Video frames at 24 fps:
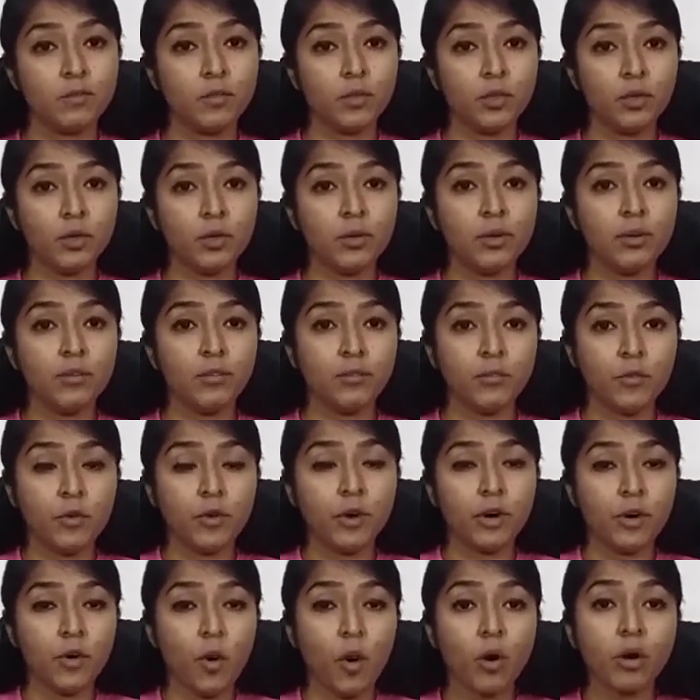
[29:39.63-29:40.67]
if for
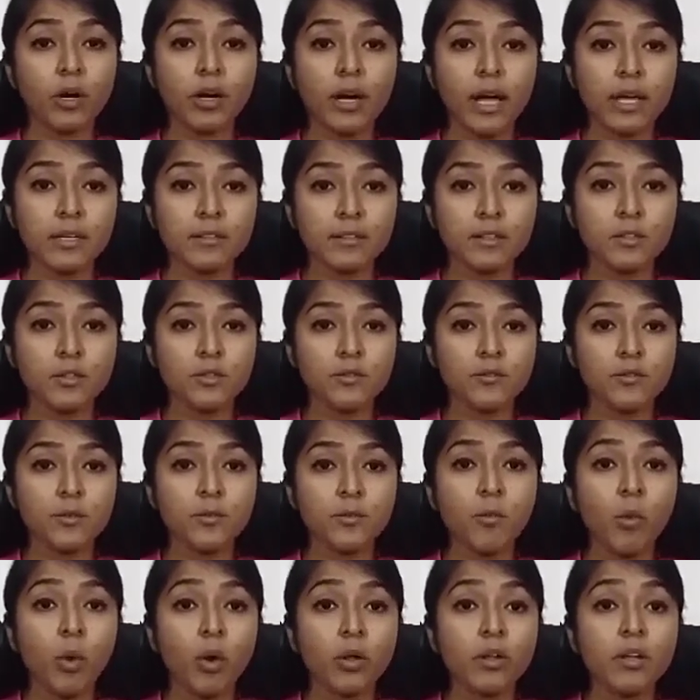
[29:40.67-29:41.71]
an organization for
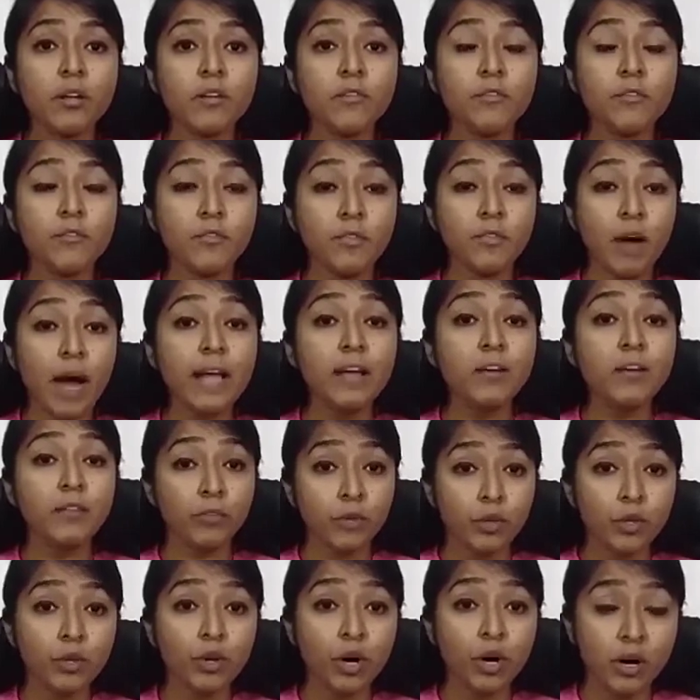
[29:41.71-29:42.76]
more than 5
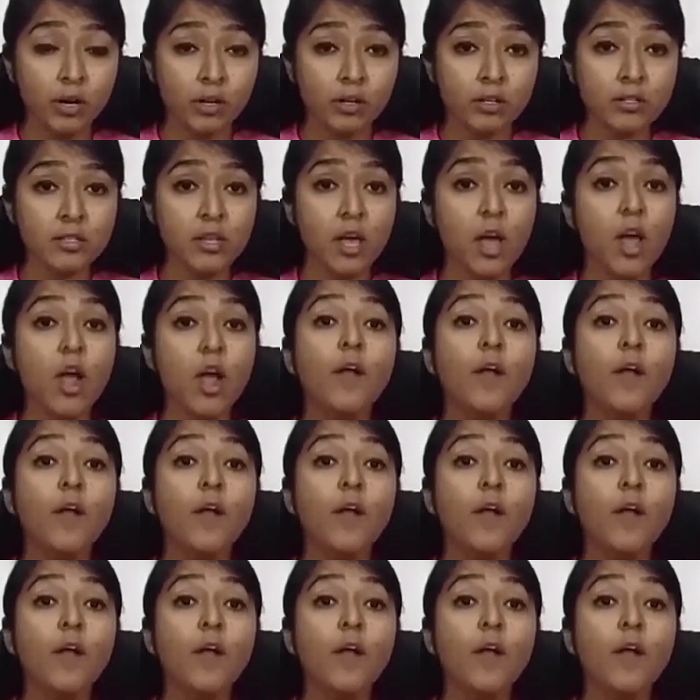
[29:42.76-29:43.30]
years,